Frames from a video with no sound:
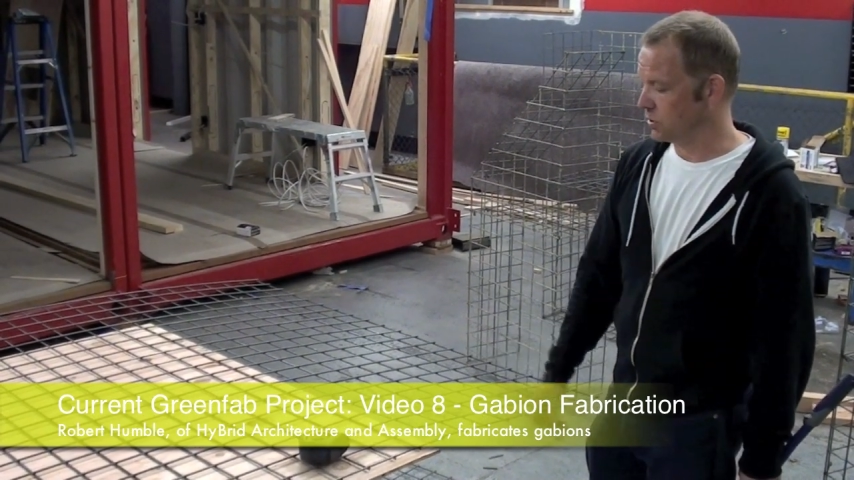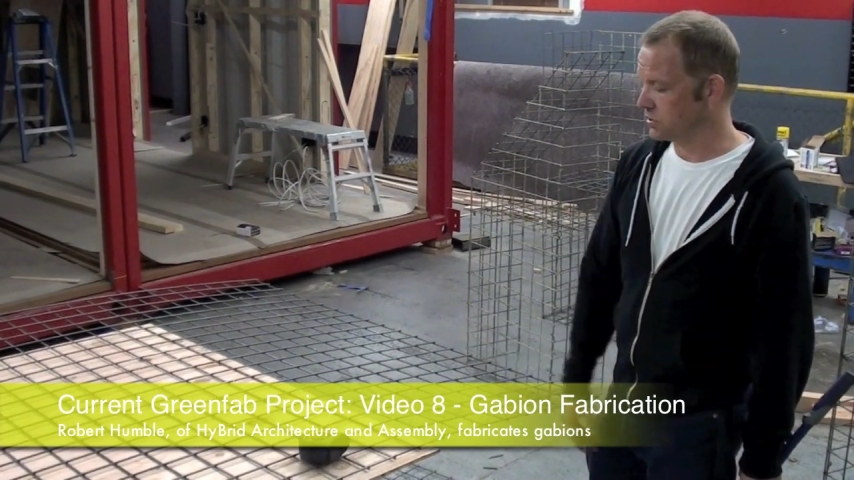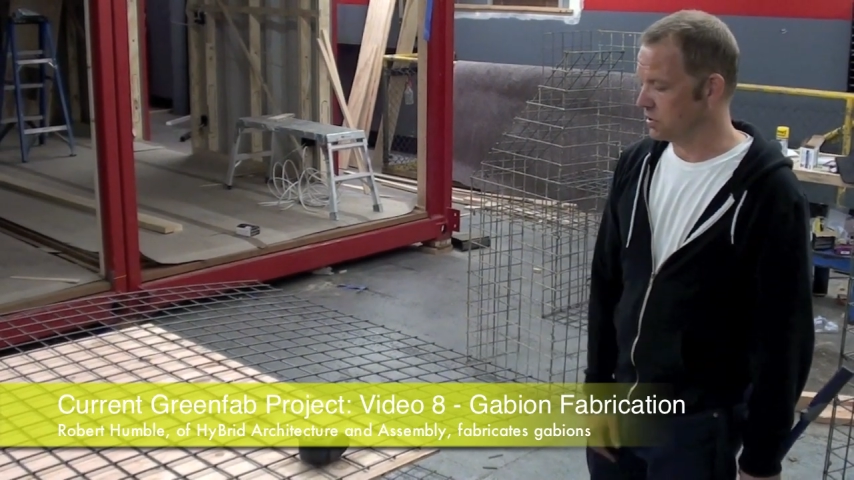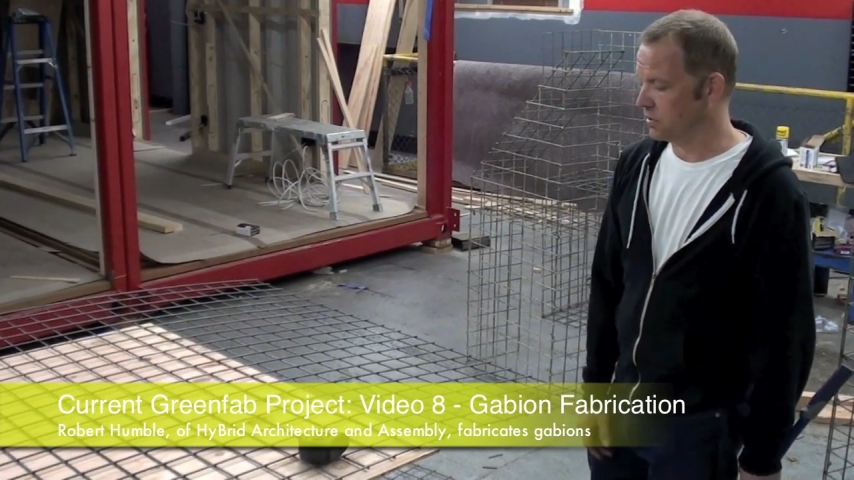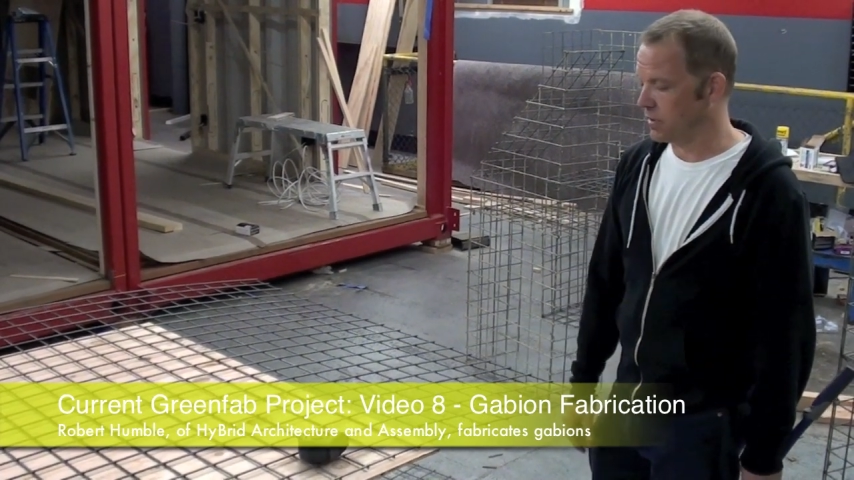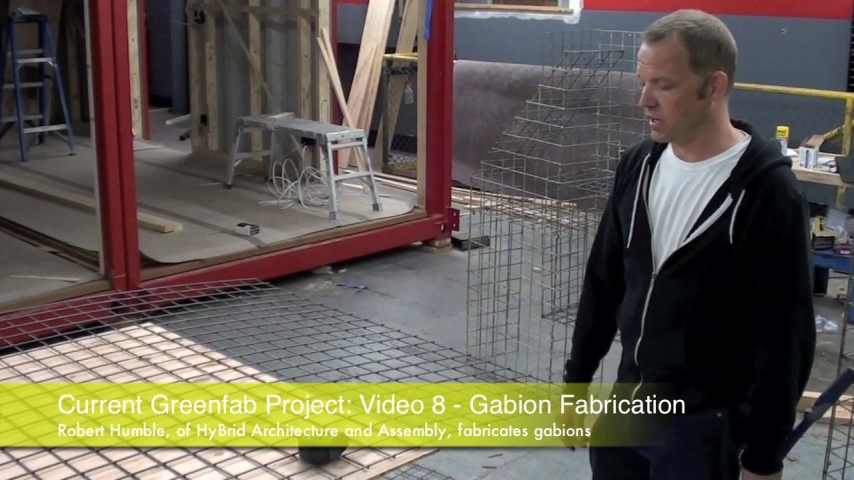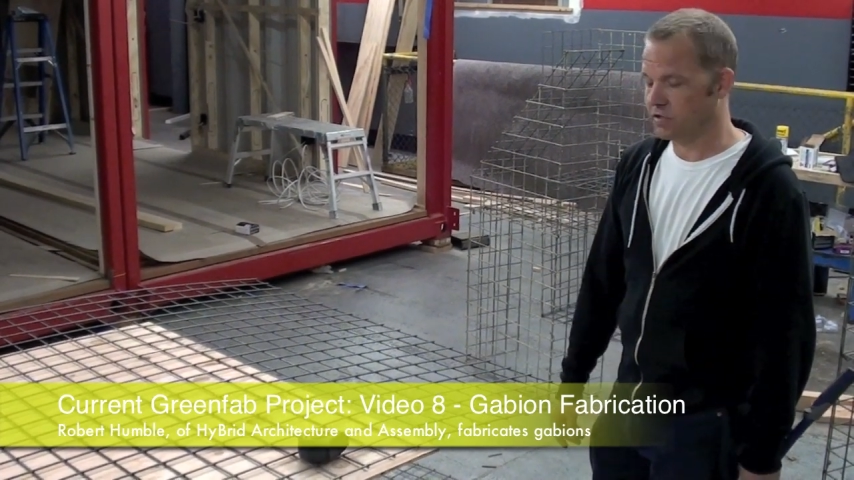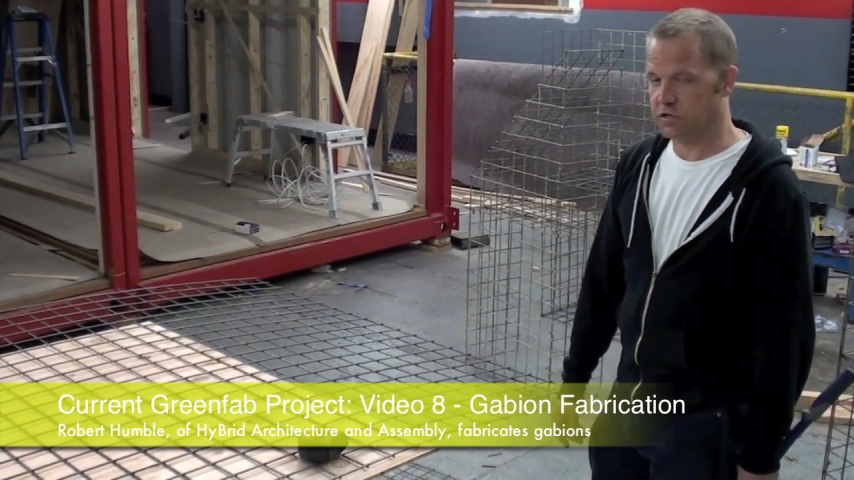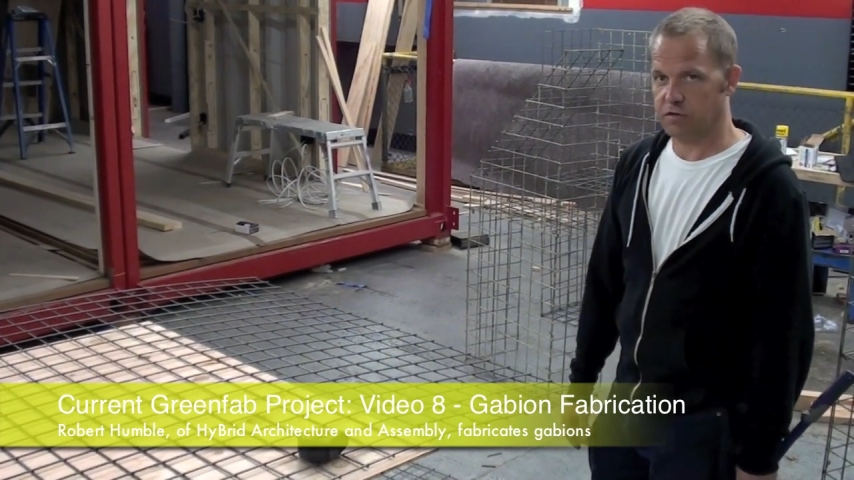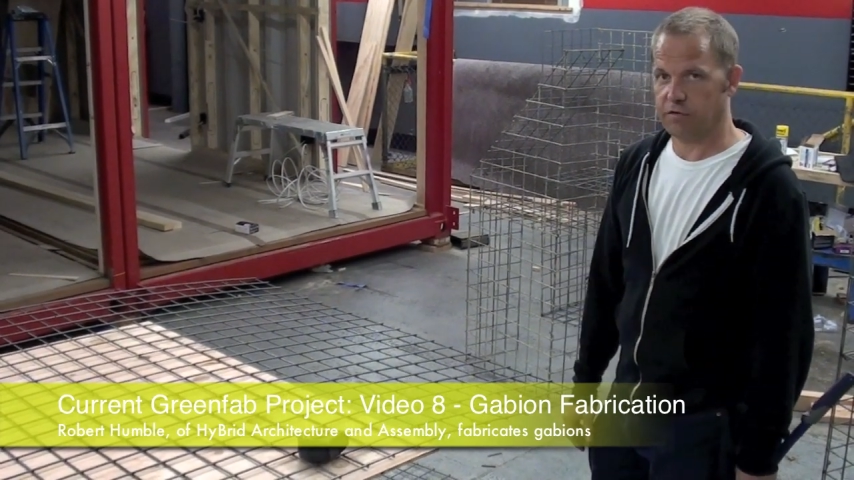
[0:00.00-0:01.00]
works a little
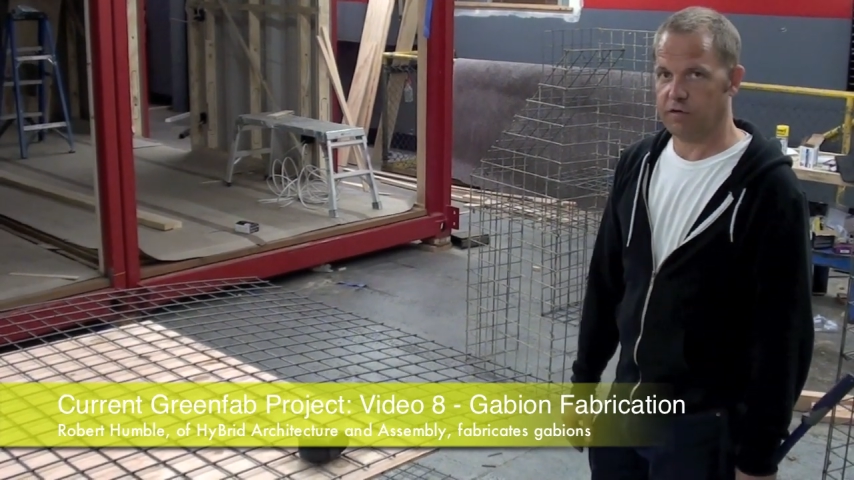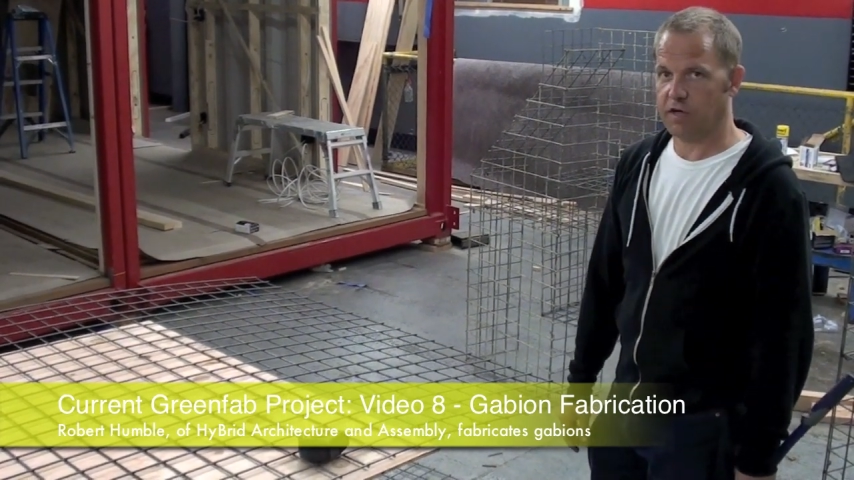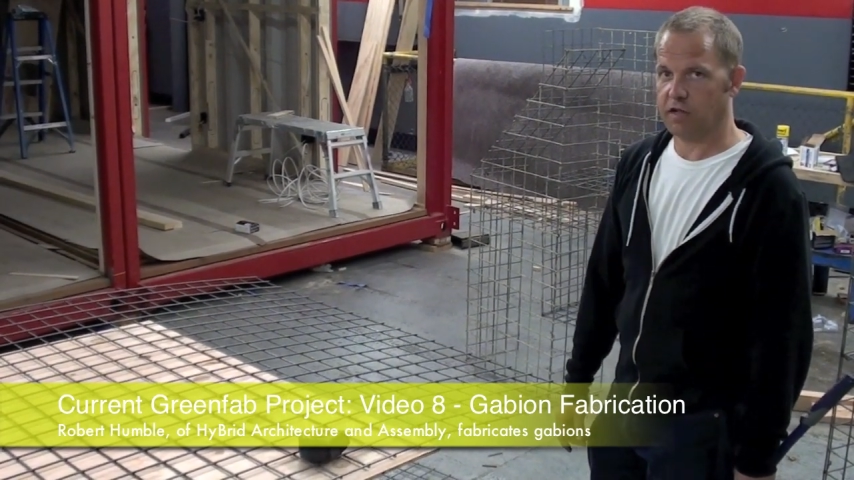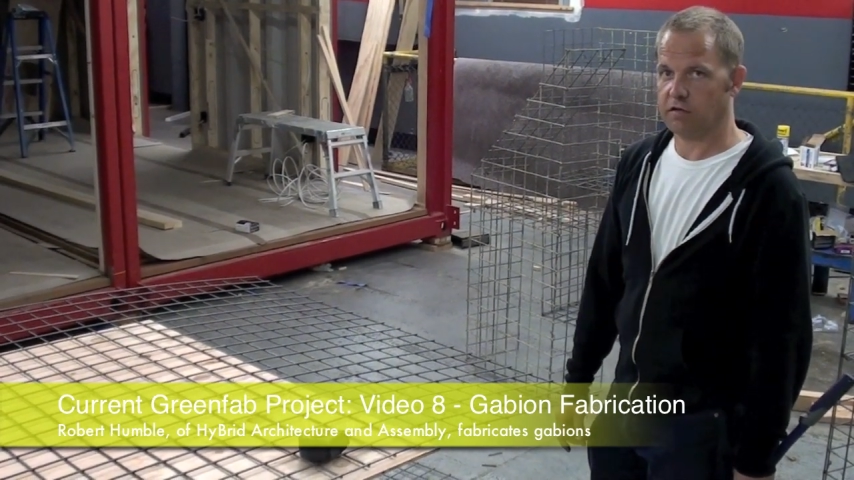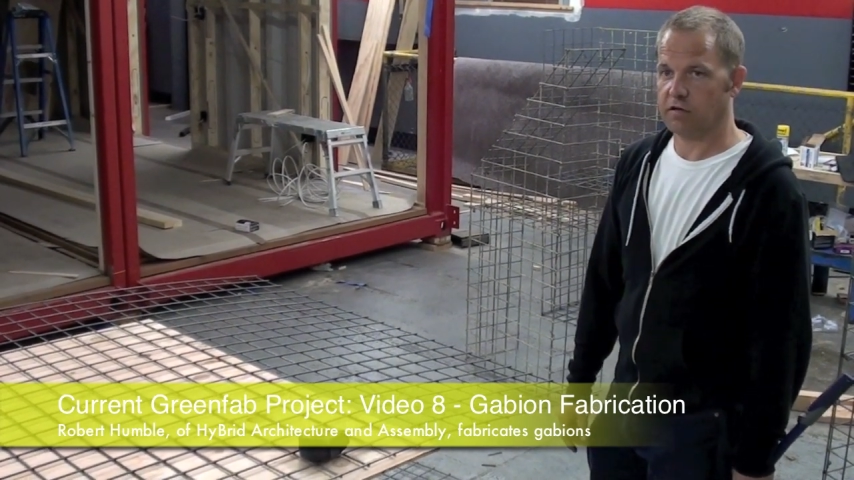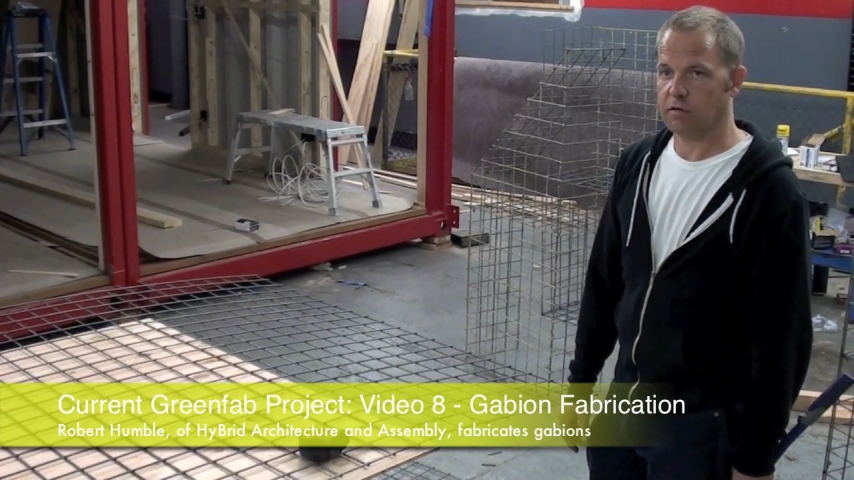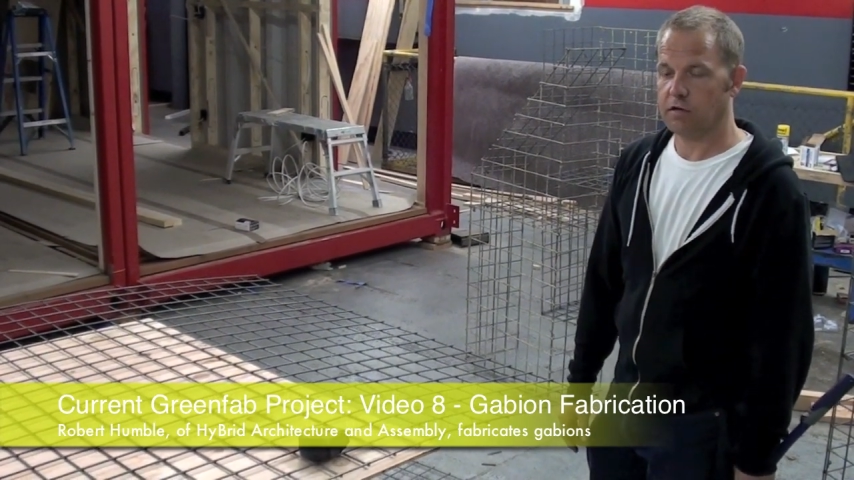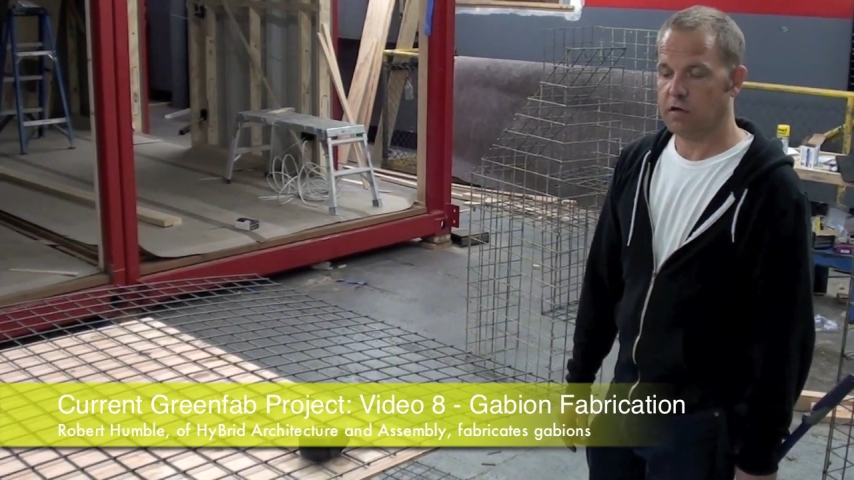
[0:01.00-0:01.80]
better too if you got the